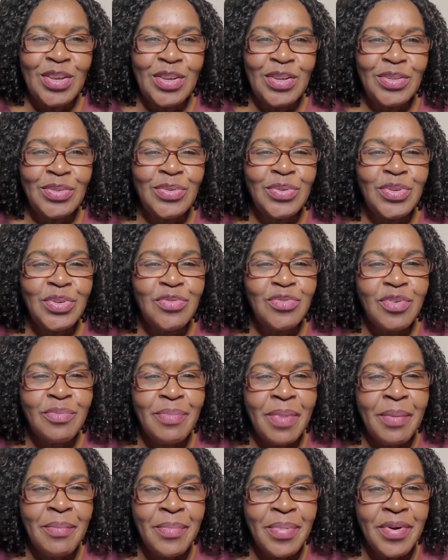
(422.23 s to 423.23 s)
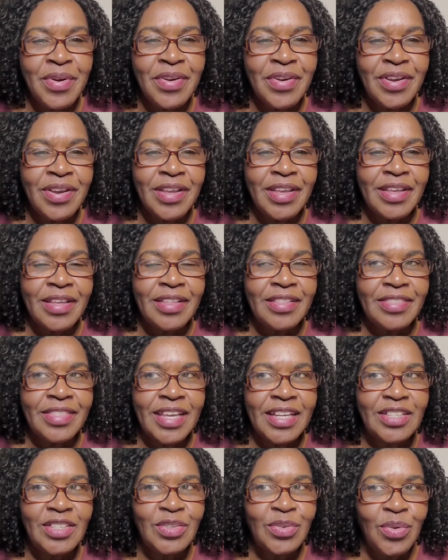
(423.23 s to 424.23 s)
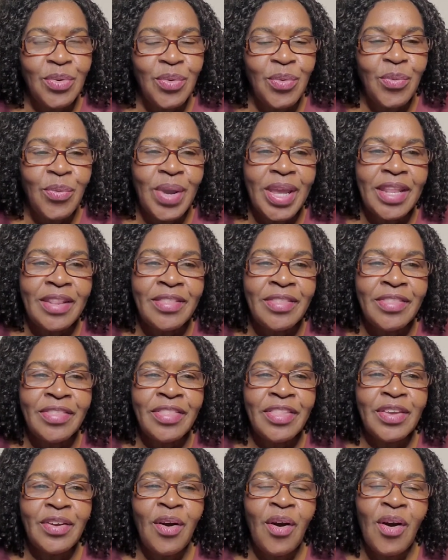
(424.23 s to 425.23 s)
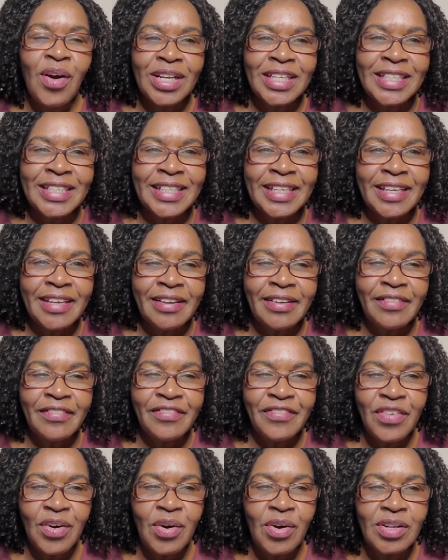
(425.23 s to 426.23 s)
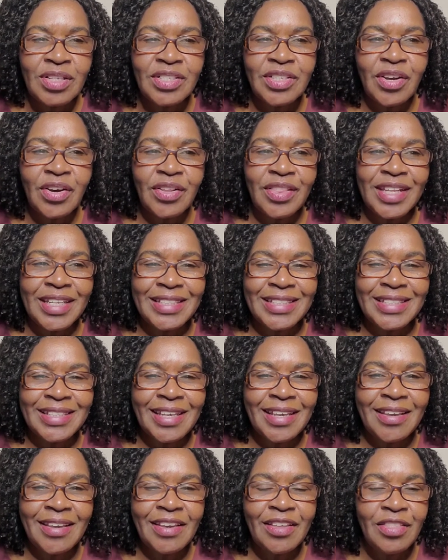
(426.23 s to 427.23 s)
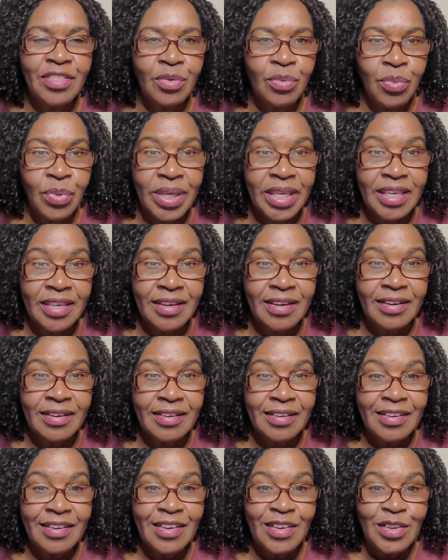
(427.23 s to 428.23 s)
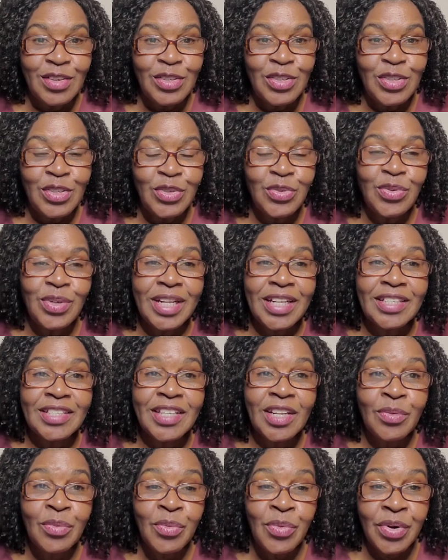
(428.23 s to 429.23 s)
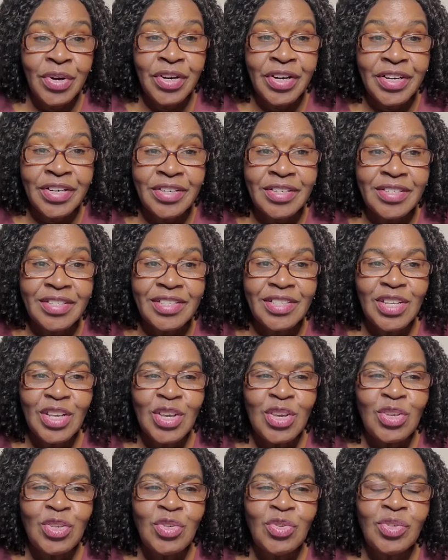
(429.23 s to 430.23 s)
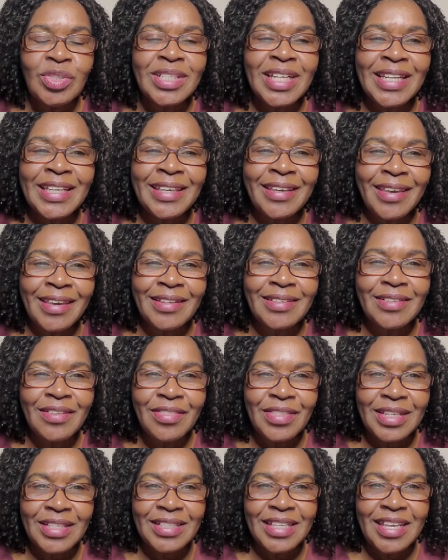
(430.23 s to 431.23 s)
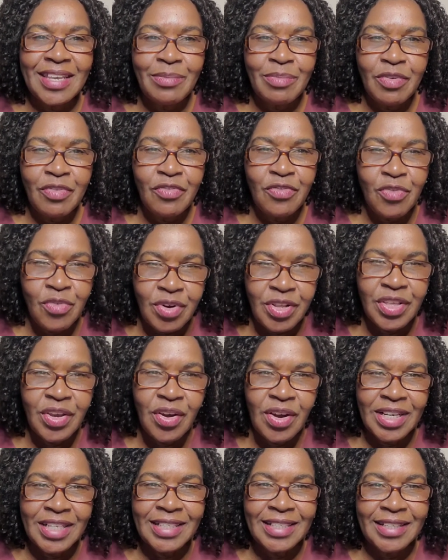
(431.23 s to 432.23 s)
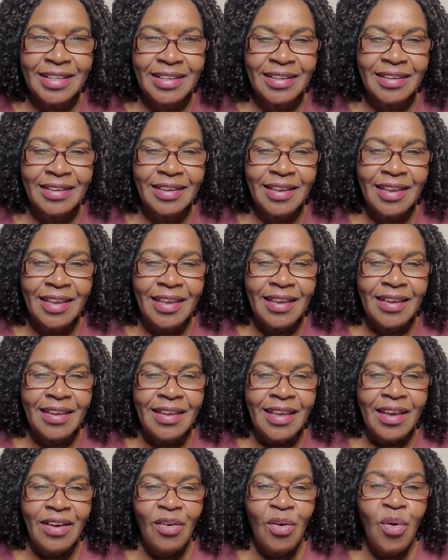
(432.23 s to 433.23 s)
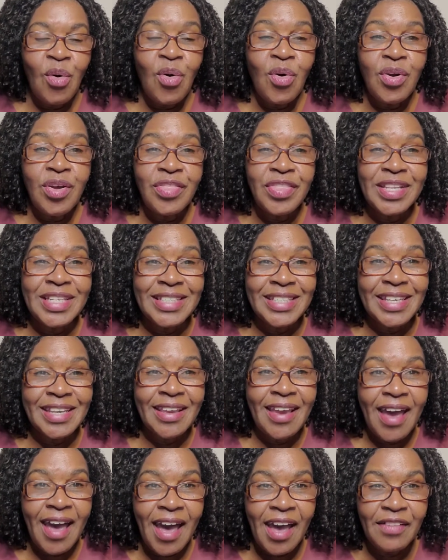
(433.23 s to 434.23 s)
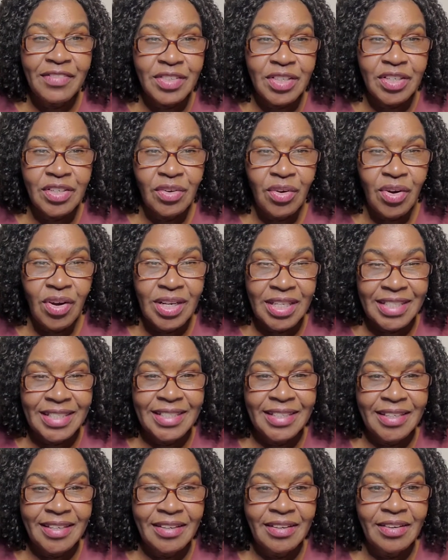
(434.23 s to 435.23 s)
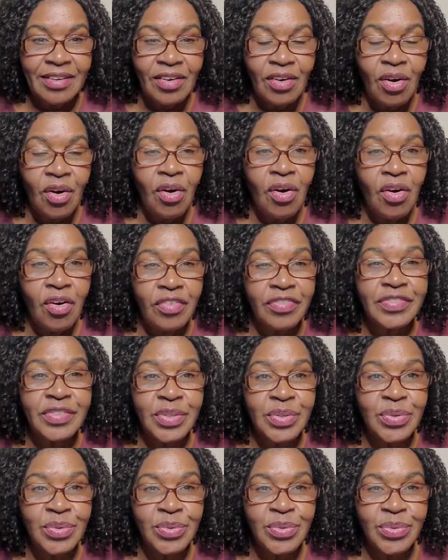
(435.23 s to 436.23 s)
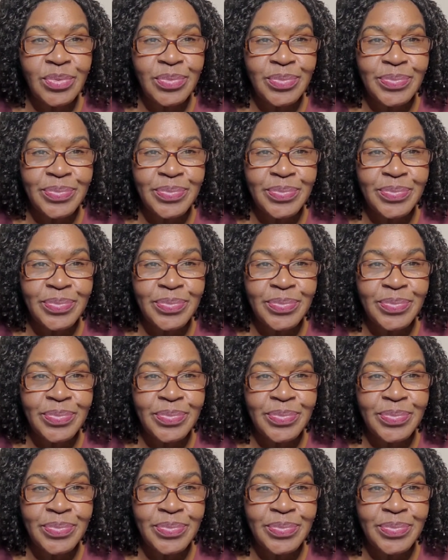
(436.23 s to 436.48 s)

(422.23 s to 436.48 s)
Do you remember that when the holiday falls on a day in the week, students and workers usually get the day before the holiday or the day after the holiday off too?